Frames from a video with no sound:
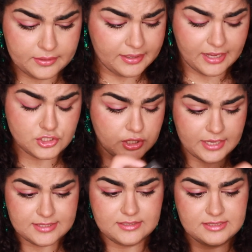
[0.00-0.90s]
Like I
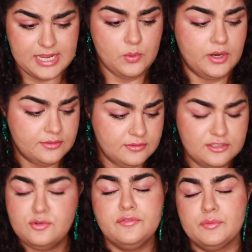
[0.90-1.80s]
said take one,
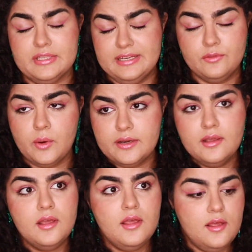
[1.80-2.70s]
you don't even really need the one.
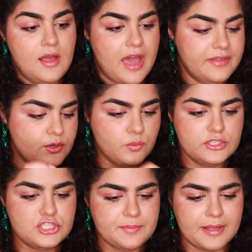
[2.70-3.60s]
I think it really
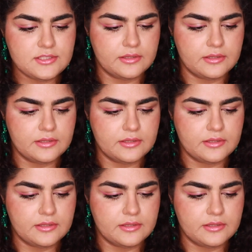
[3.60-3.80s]
just depends on